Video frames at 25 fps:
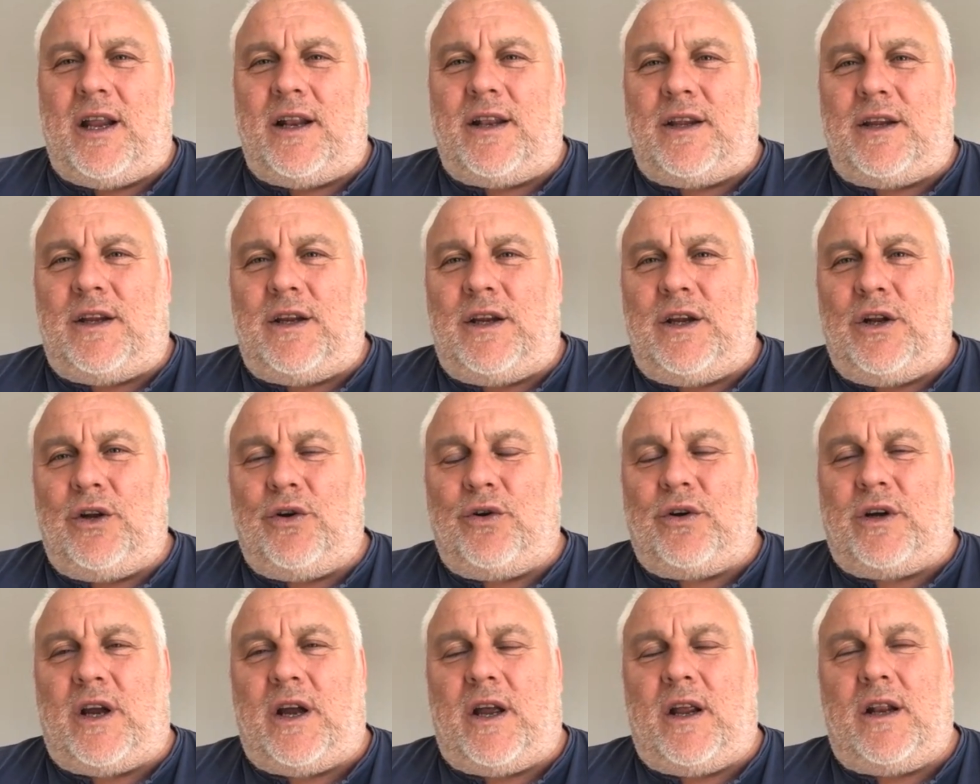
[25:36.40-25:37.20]

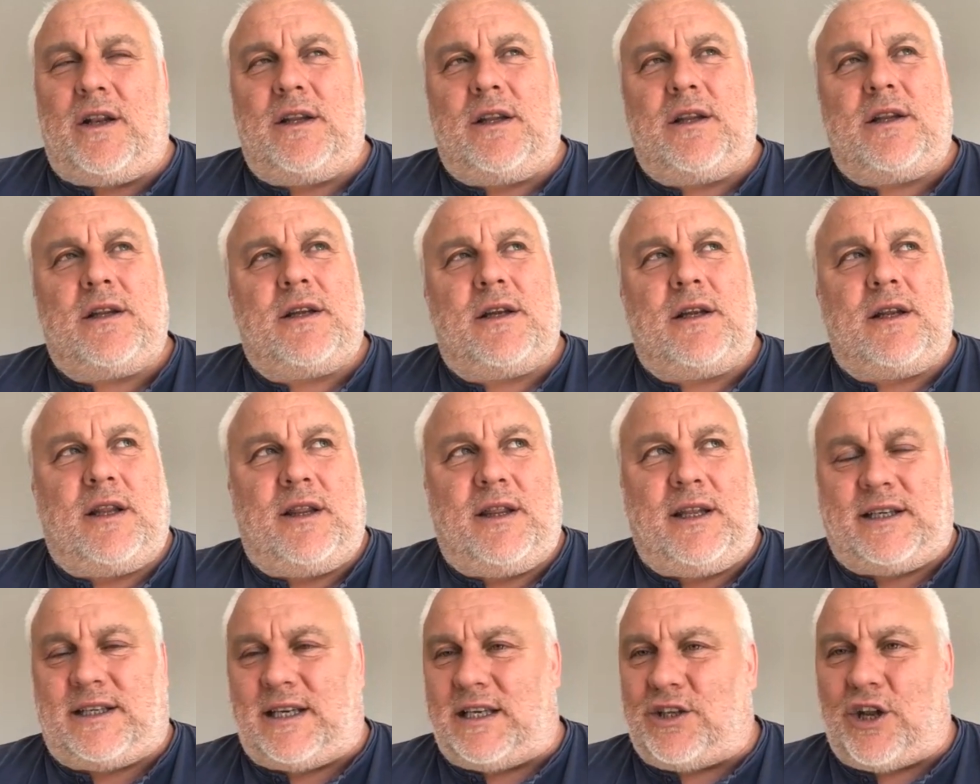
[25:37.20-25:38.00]
at,
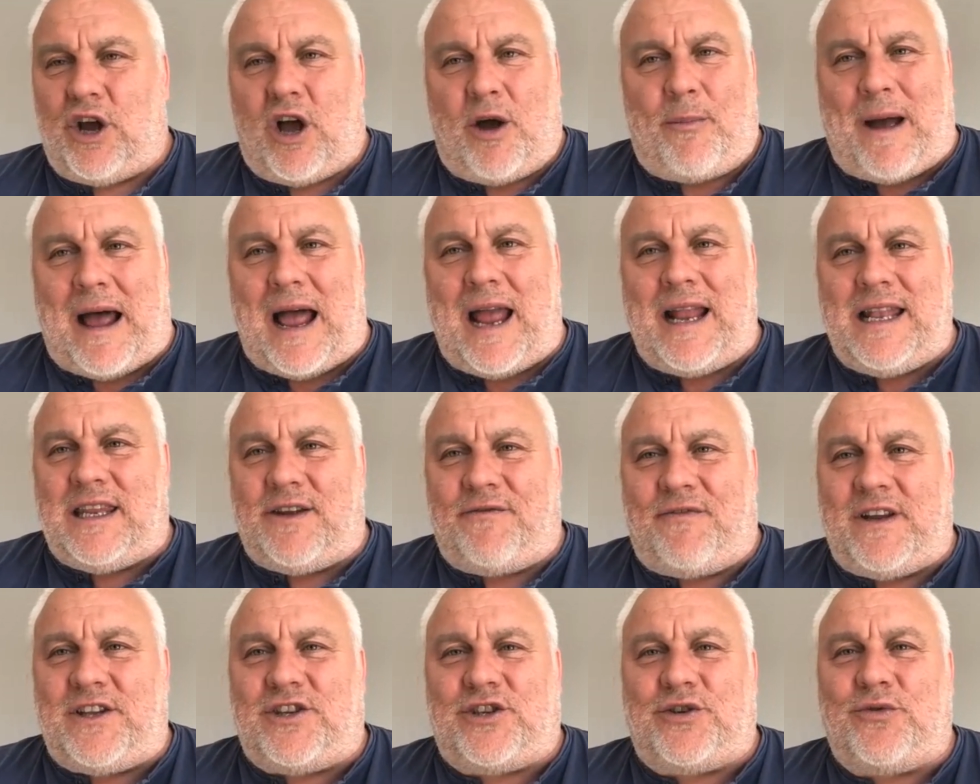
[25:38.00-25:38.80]
and this is not about
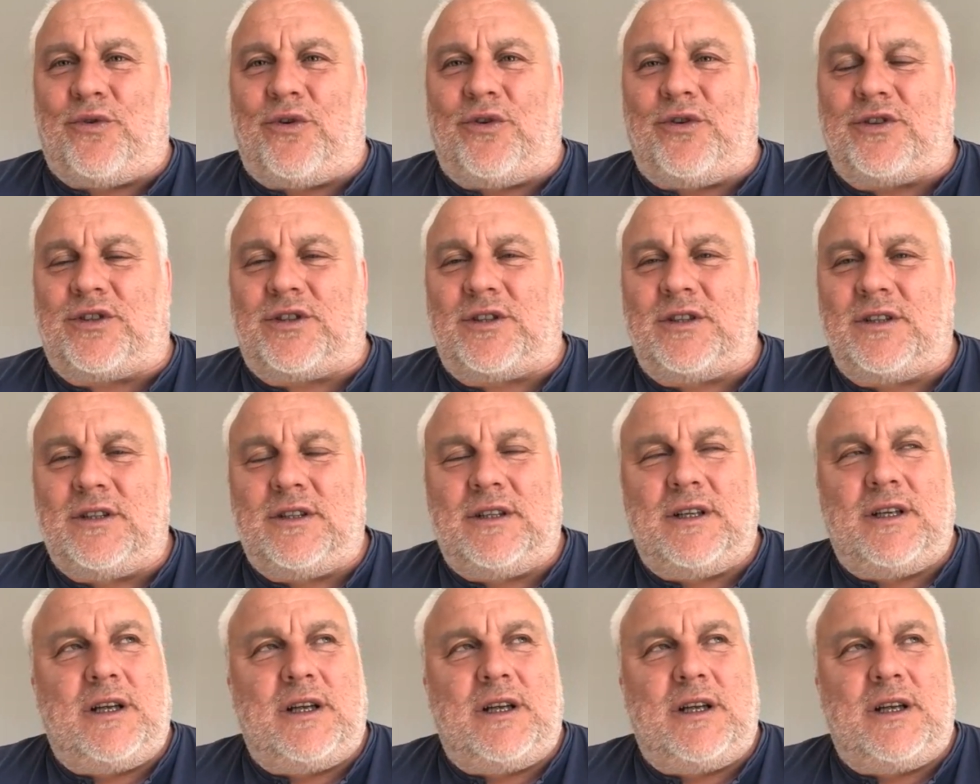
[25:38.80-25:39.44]
individuals.